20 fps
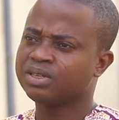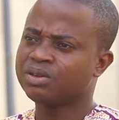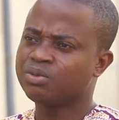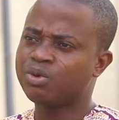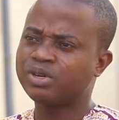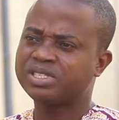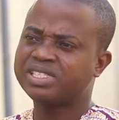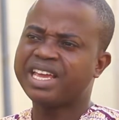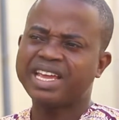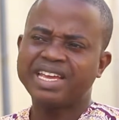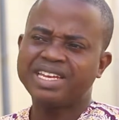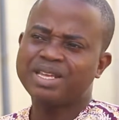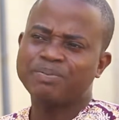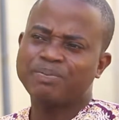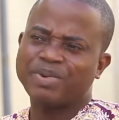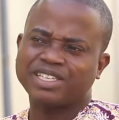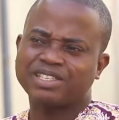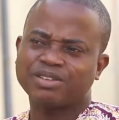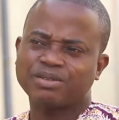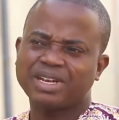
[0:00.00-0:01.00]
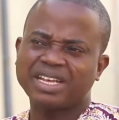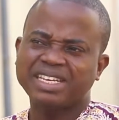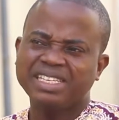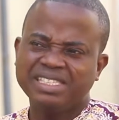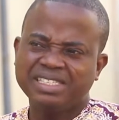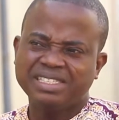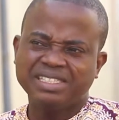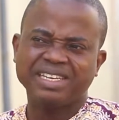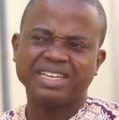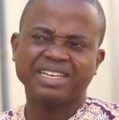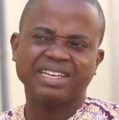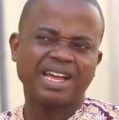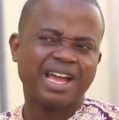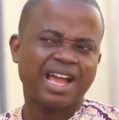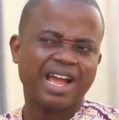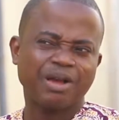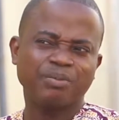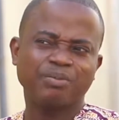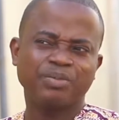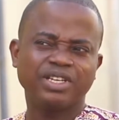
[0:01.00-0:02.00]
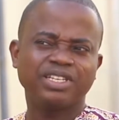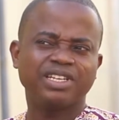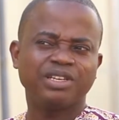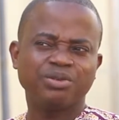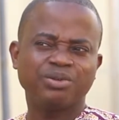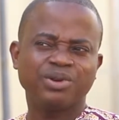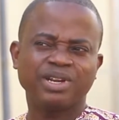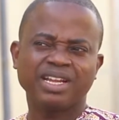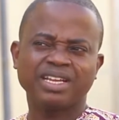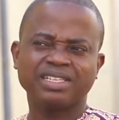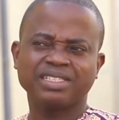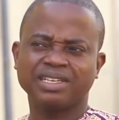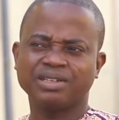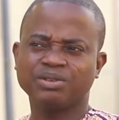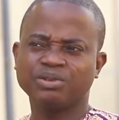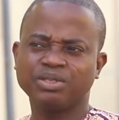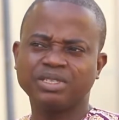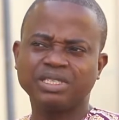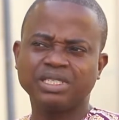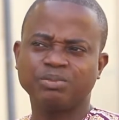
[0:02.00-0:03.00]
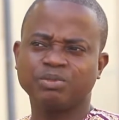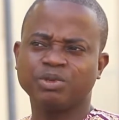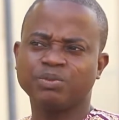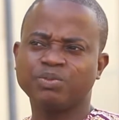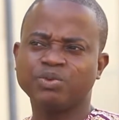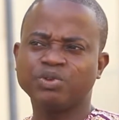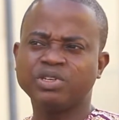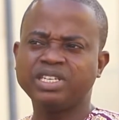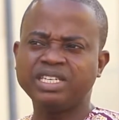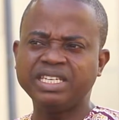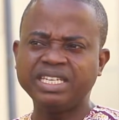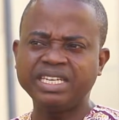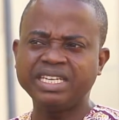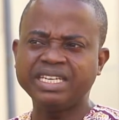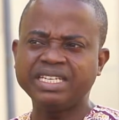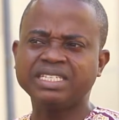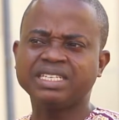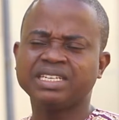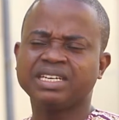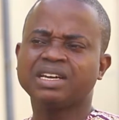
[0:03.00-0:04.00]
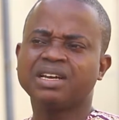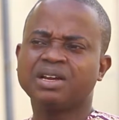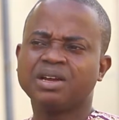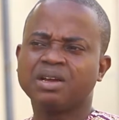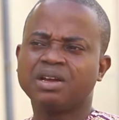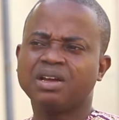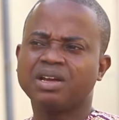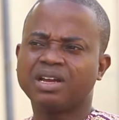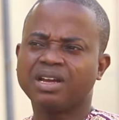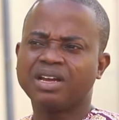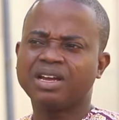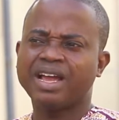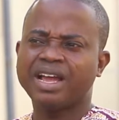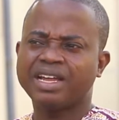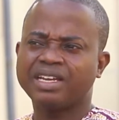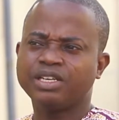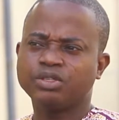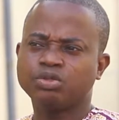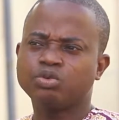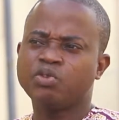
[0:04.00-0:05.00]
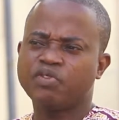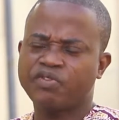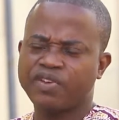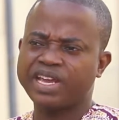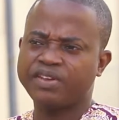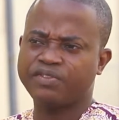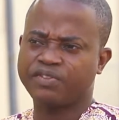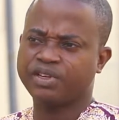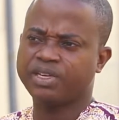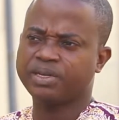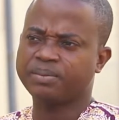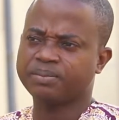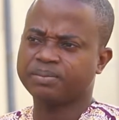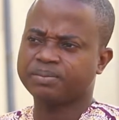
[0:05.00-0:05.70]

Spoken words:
Was there any particular incident that happened and you realized that no, these people need others who will fight for them?